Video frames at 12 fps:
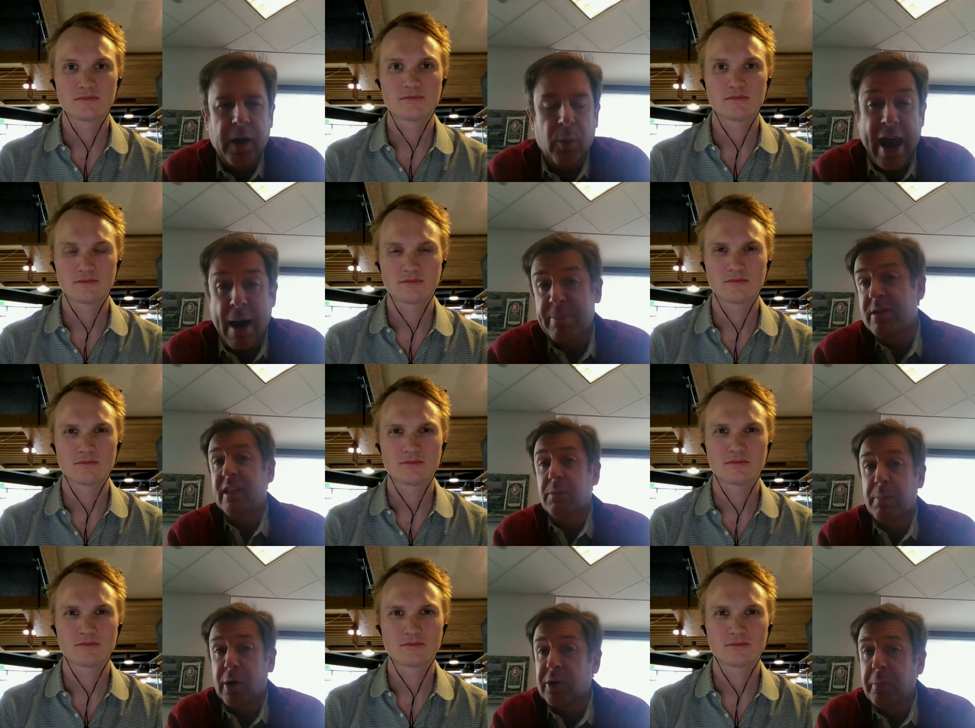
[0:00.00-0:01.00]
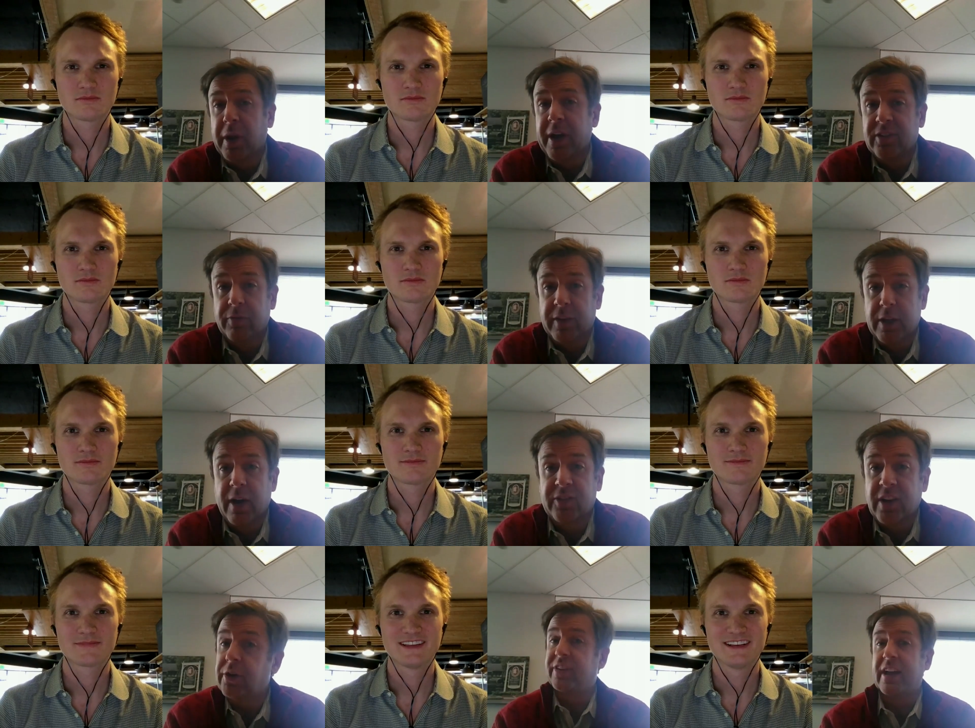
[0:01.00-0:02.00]
Speaker 1: We happen to be the birthplace of the
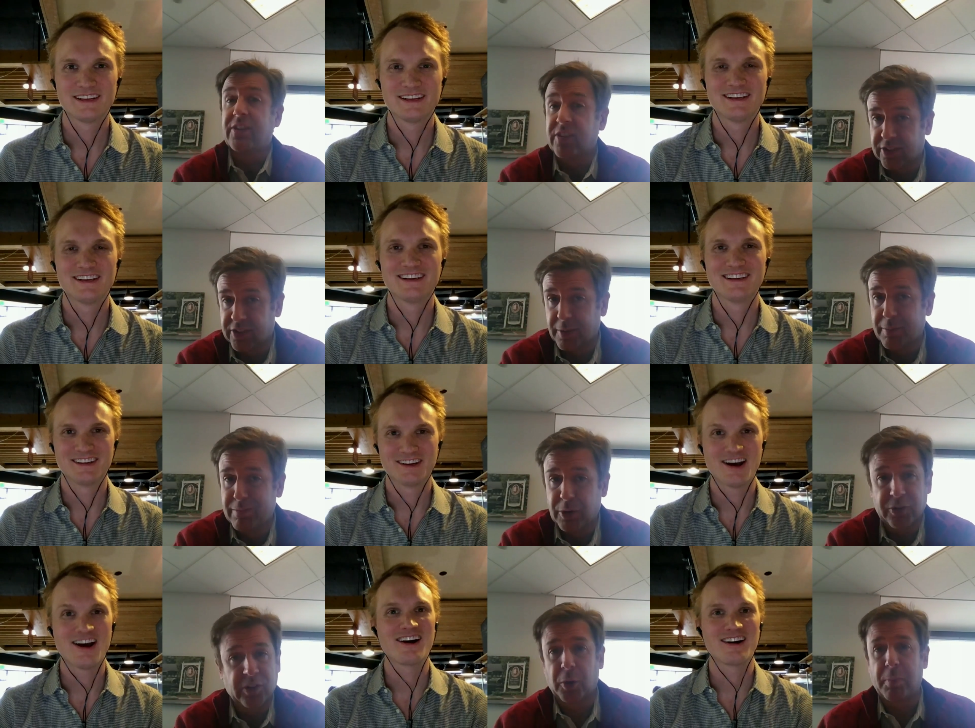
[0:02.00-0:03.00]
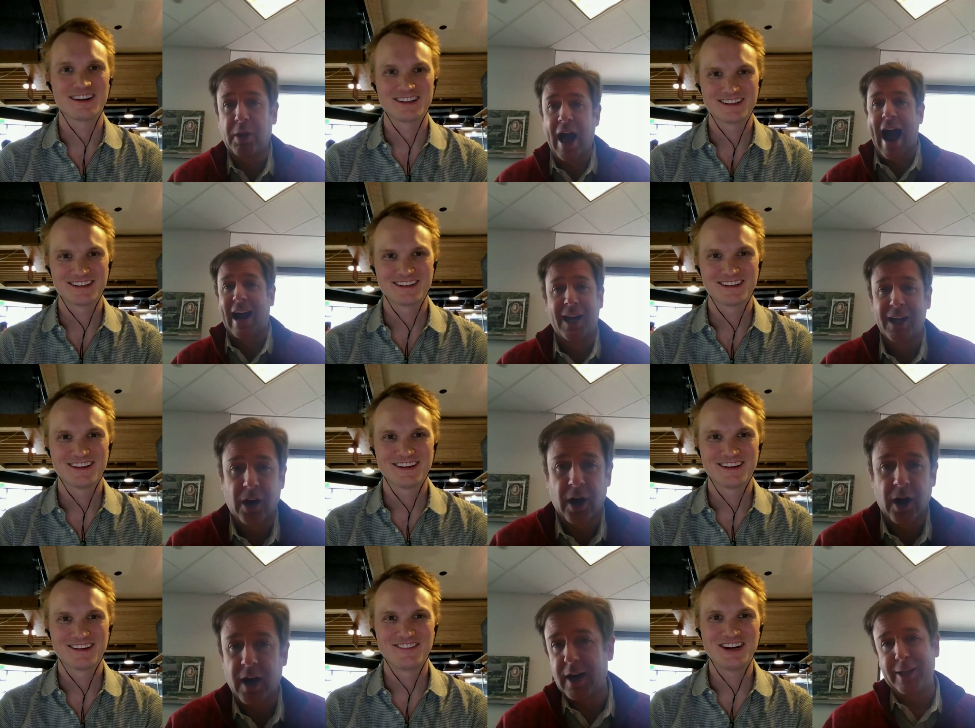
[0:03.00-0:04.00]
U.S. interstate system. There's a little plaque,
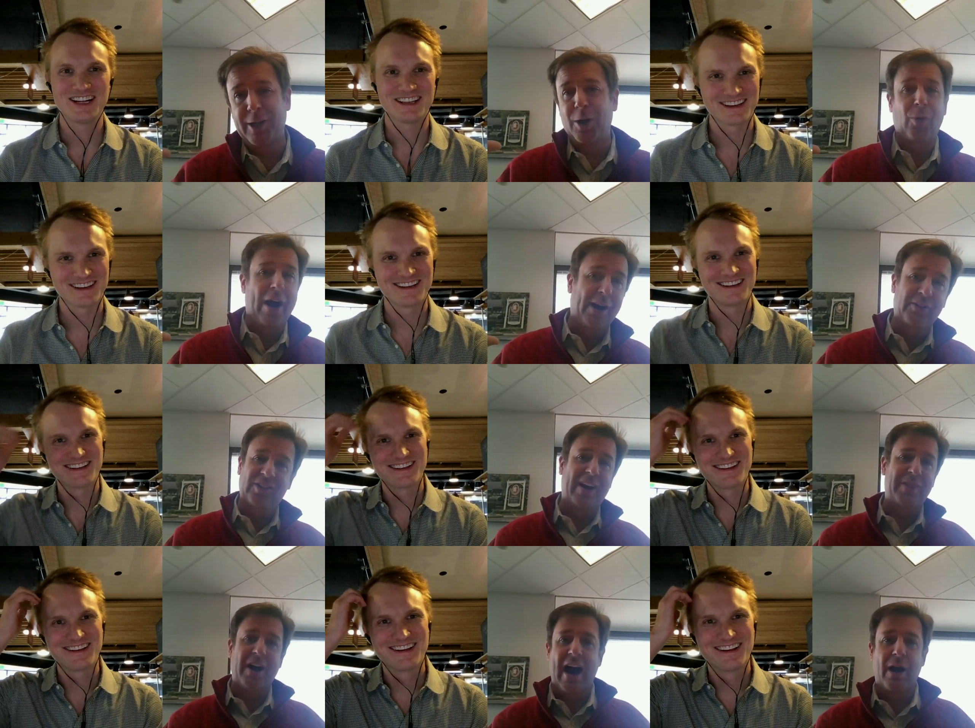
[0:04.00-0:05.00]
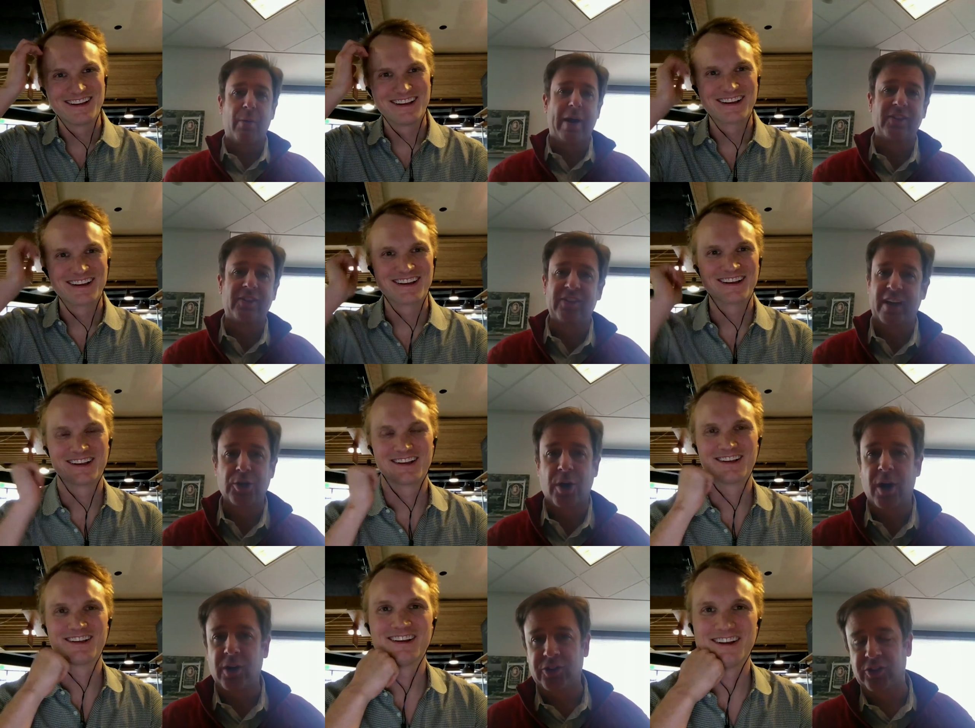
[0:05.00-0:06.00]
you know, right outside the highway in St.
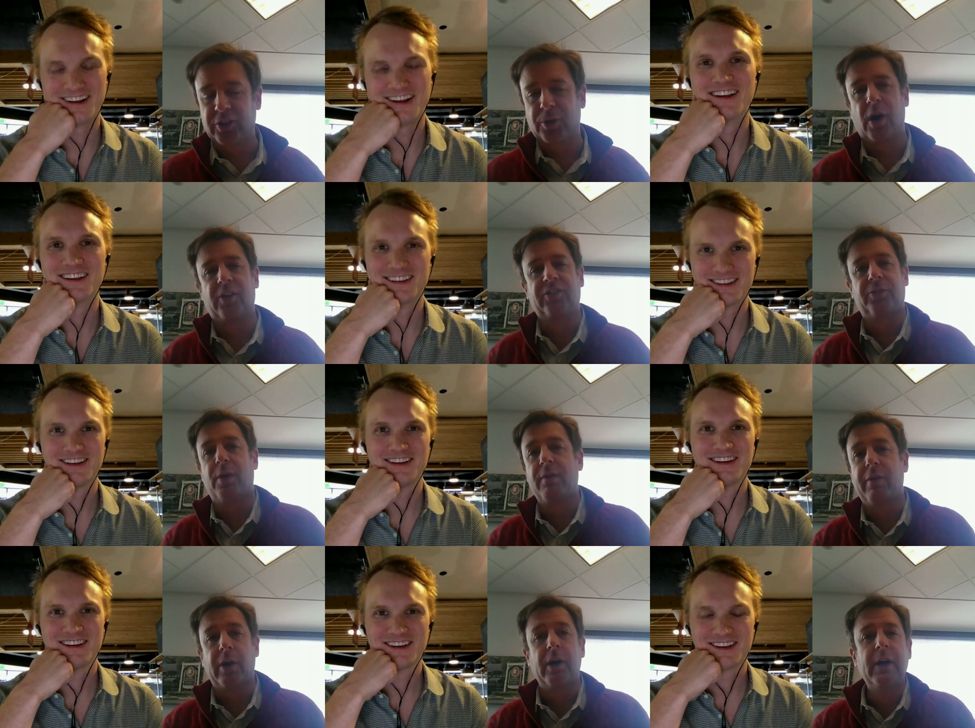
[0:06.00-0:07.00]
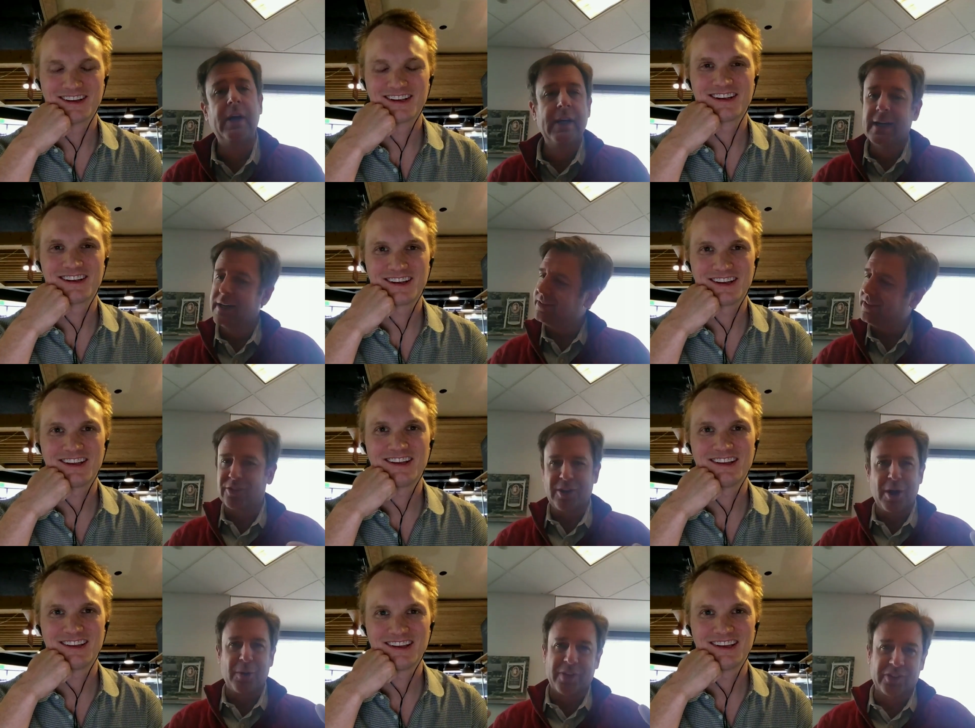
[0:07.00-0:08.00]
Charles, just across the river, says,
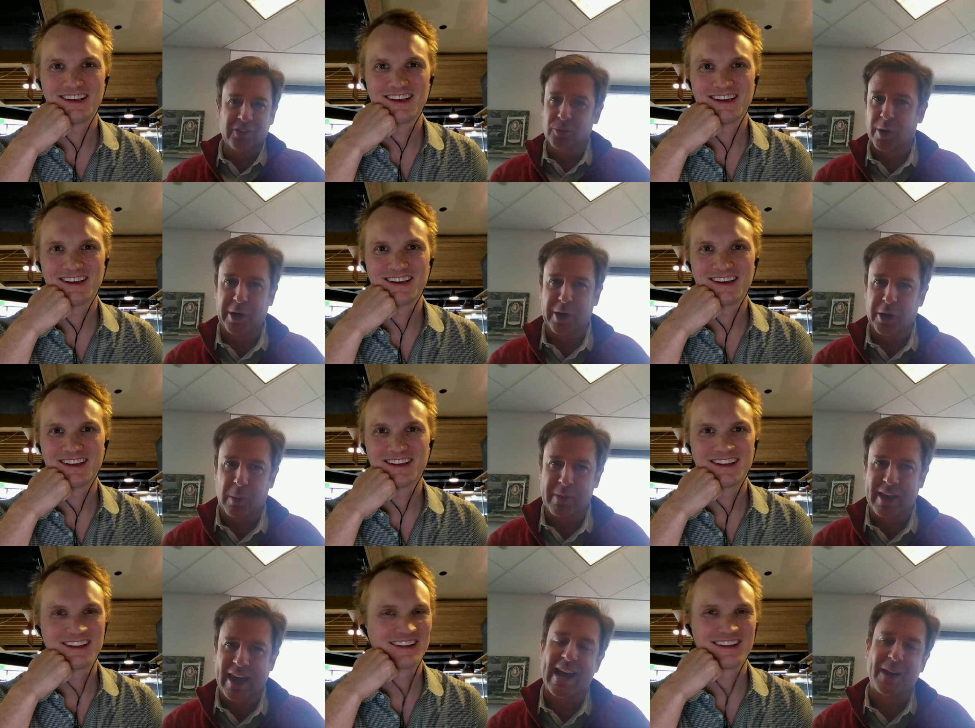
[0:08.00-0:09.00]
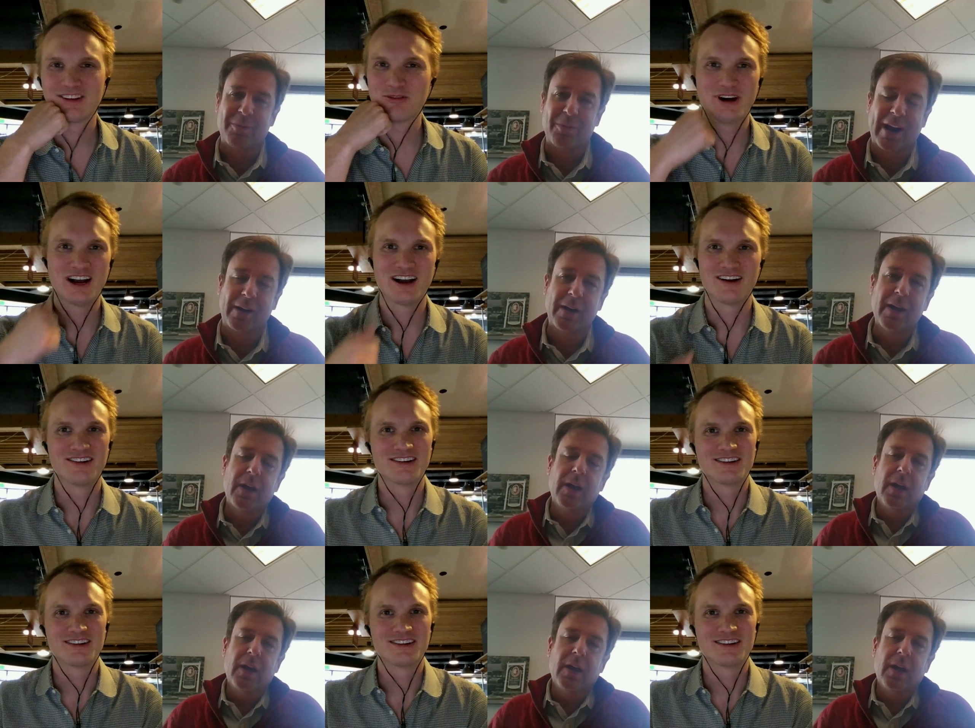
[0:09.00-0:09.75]
you know, this is where it all began, right?